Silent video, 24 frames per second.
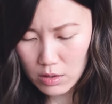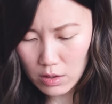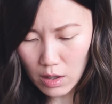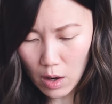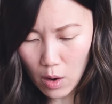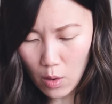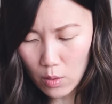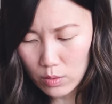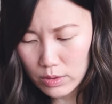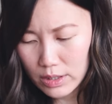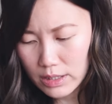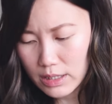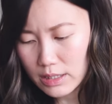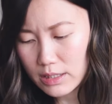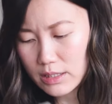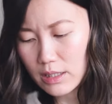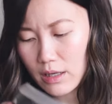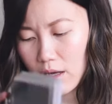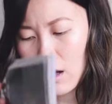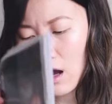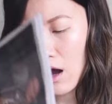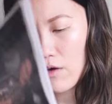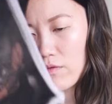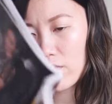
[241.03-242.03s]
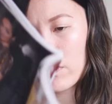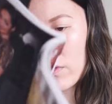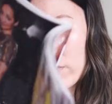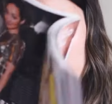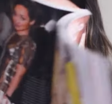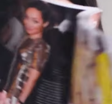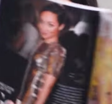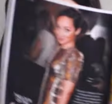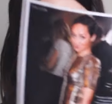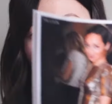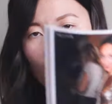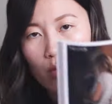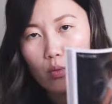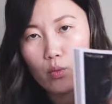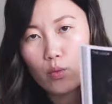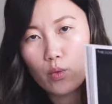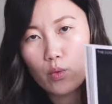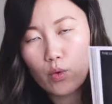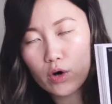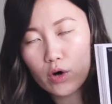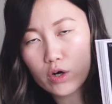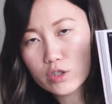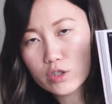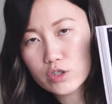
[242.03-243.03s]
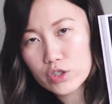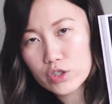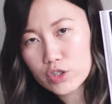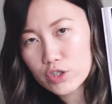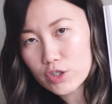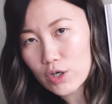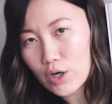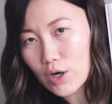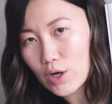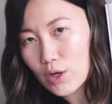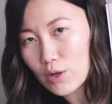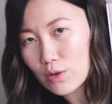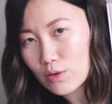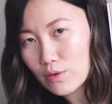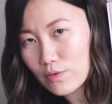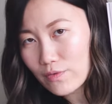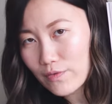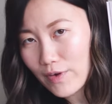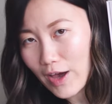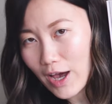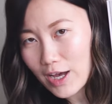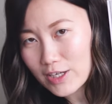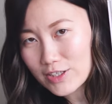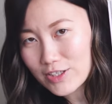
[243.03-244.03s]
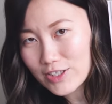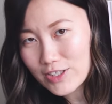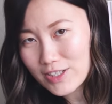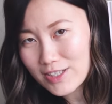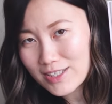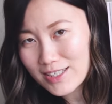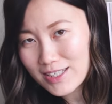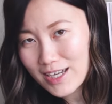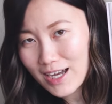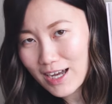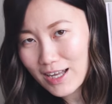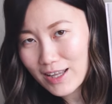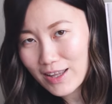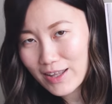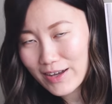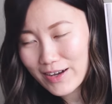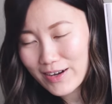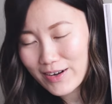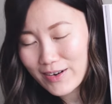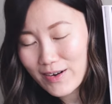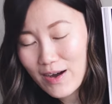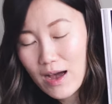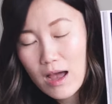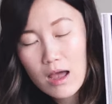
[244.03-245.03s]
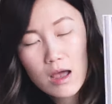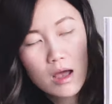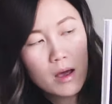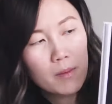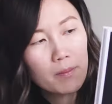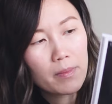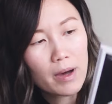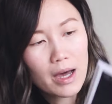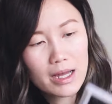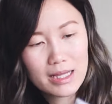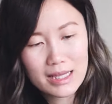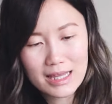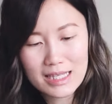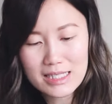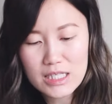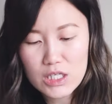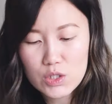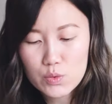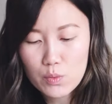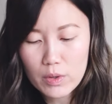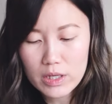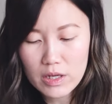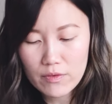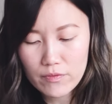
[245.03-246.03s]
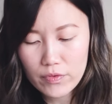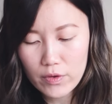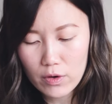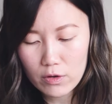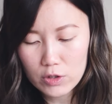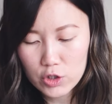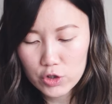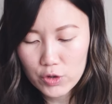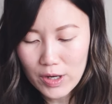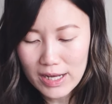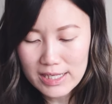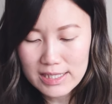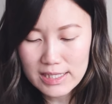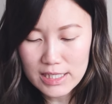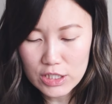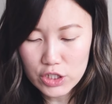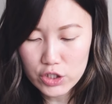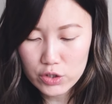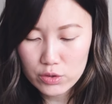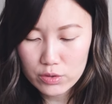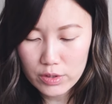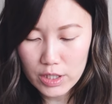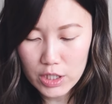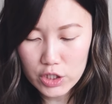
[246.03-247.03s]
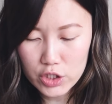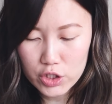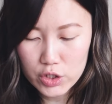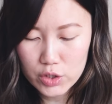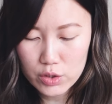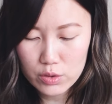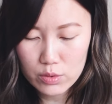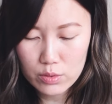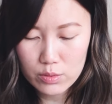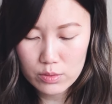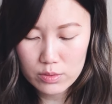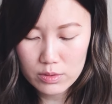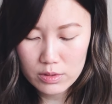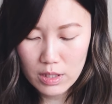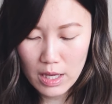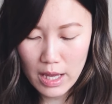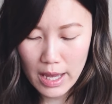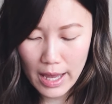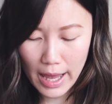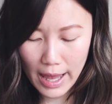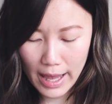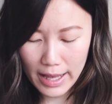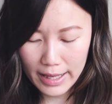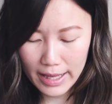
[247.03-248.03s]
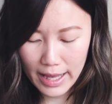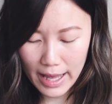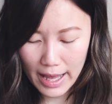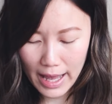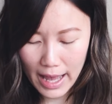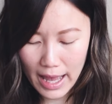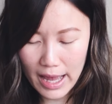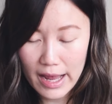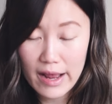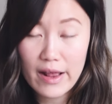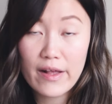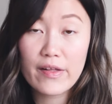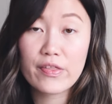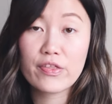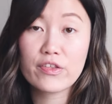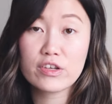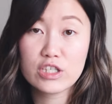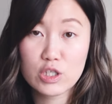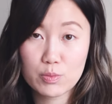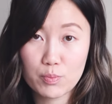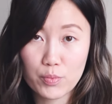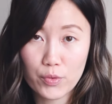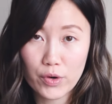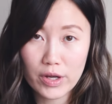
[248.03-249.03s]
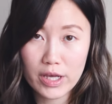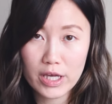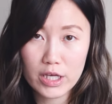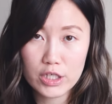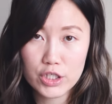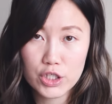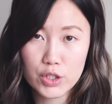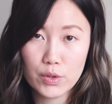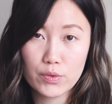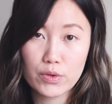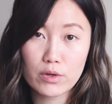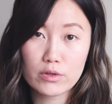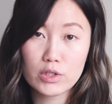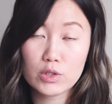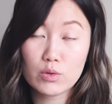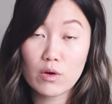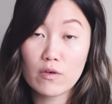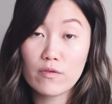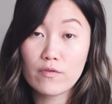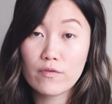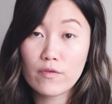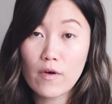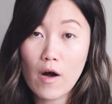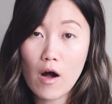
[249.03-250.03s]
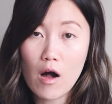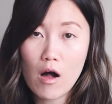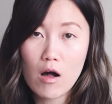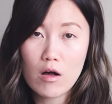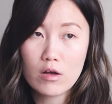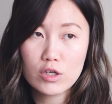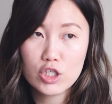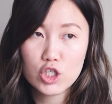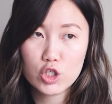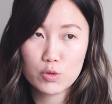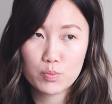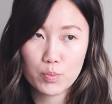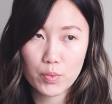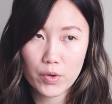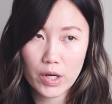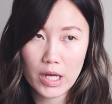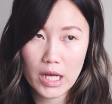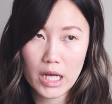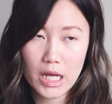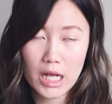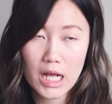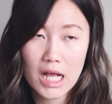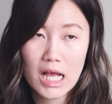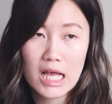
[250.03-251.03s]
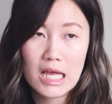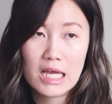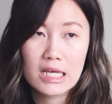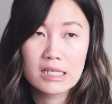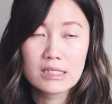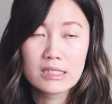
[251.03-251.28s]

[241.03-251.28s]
not only does it cover the award show fashions hello but this is one of their transitional issues aka the spring issue they do a fall spring